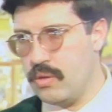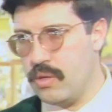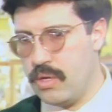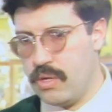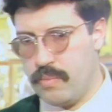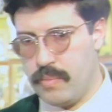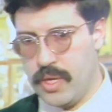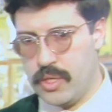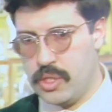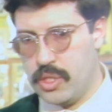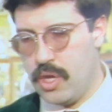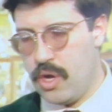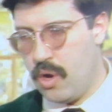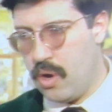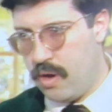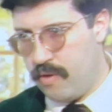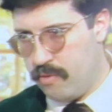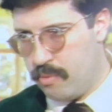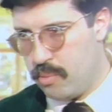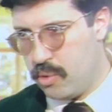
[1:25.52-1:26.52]
uh, I scare
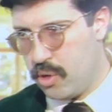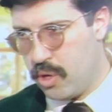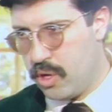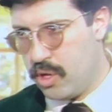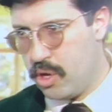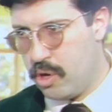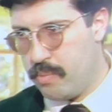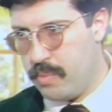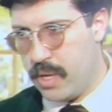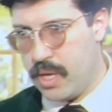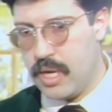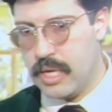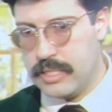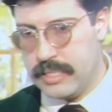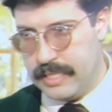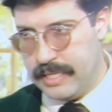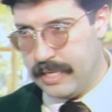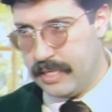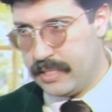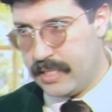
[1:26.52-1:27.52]
off burglar because it
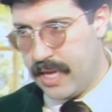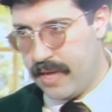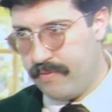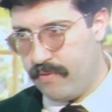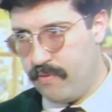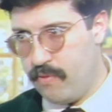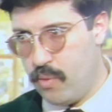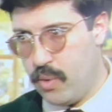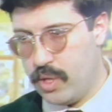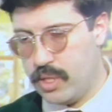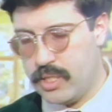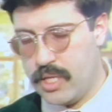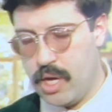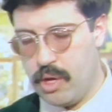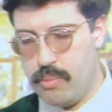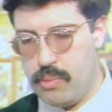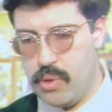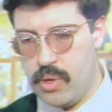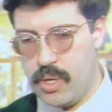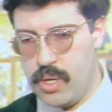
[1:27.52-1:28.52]
does have a voice
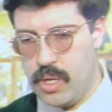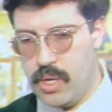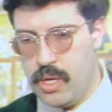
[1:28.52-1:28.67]
output.